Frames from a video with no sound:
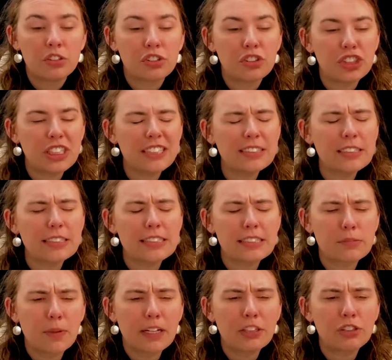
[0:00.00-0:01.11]
Jesus'
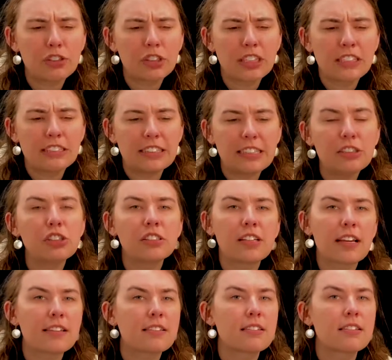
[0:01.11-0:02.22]
ministry teaches
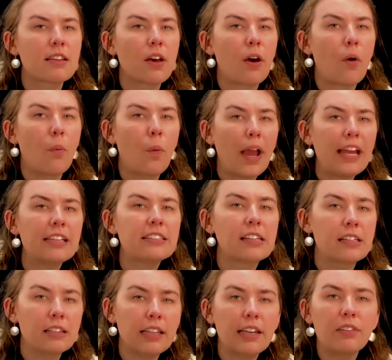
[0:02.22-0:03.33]
us a way to
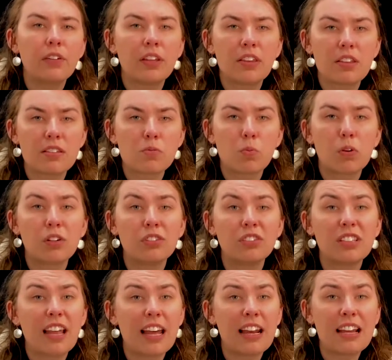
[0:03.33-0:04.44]
live in this world
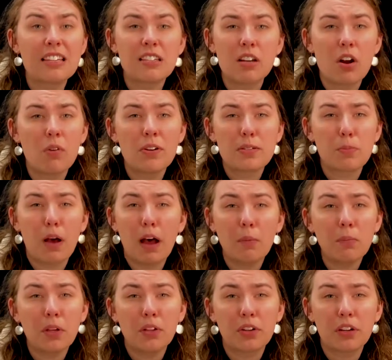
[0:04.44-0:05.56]
that isn't always
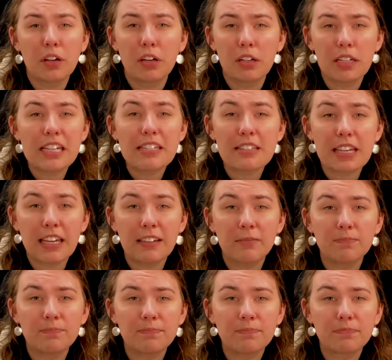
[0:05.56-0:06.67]
popular or easy.
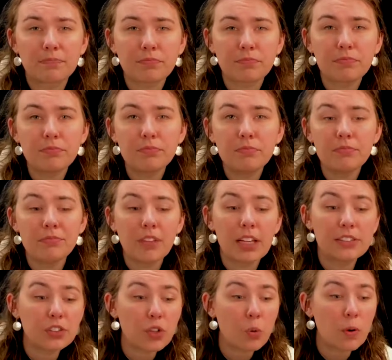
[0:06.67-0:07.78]

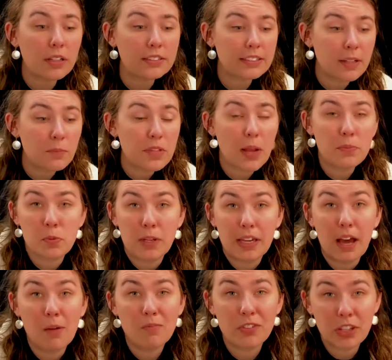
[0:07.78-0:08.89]
And so while sometimes we
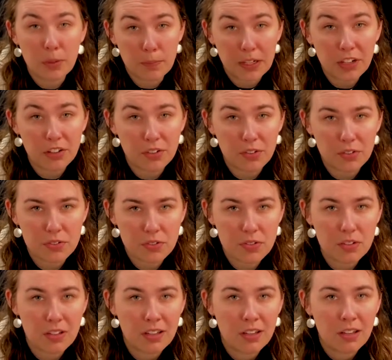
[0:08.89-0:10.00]
come for the miracles,
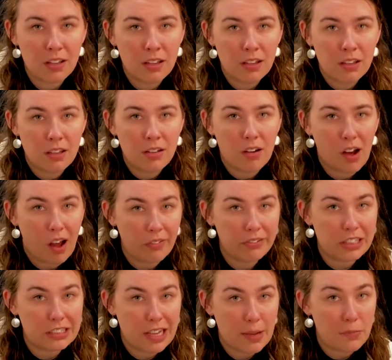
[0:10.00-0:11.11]

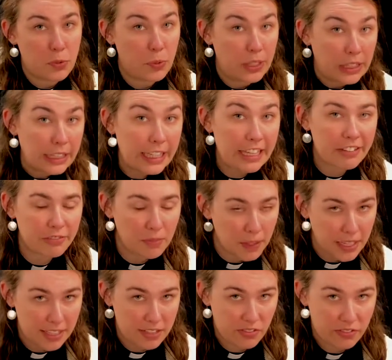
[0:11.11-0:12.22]
oftentimes we leave
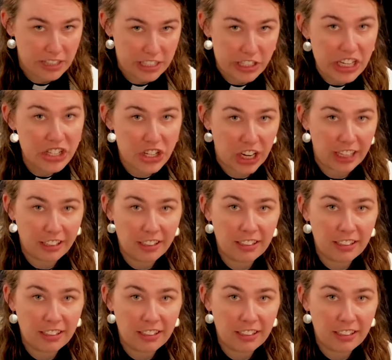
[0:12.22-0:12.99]
because of the teaching.